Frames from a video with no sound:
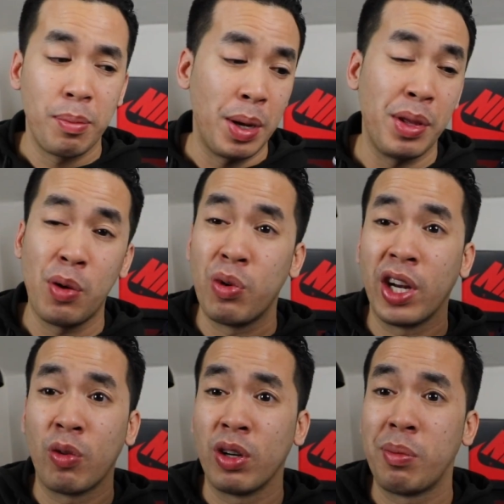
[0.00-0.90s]
Maybe they
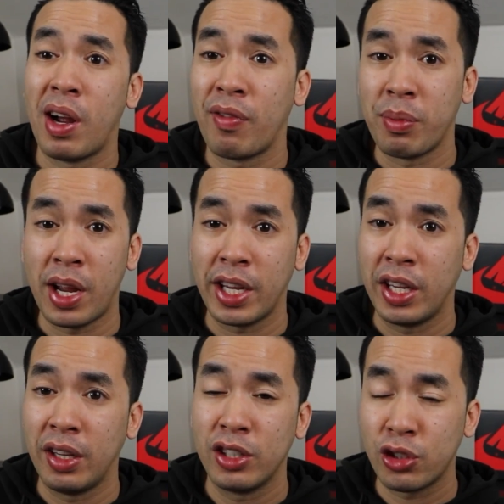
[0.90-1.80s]
want everyone to buy from
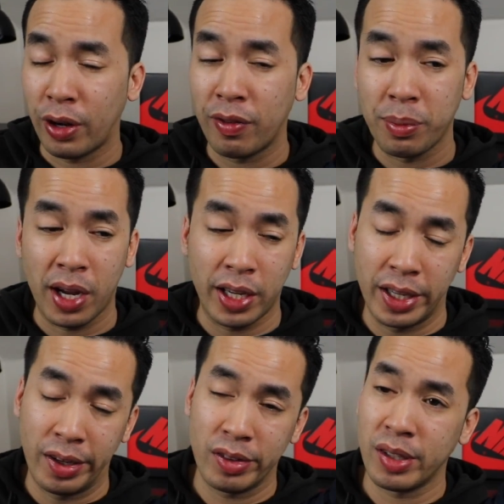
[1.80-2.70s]
Nike, straight from
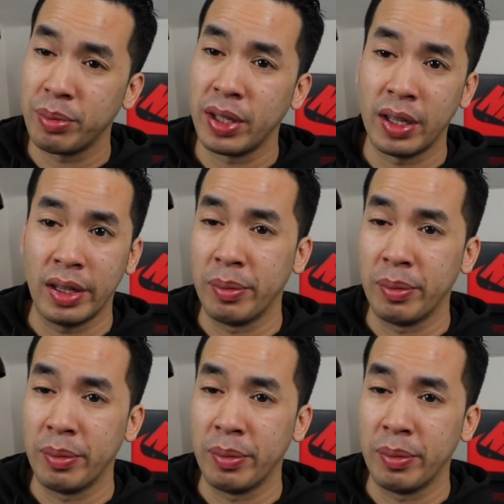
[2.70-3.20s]
Nike or something.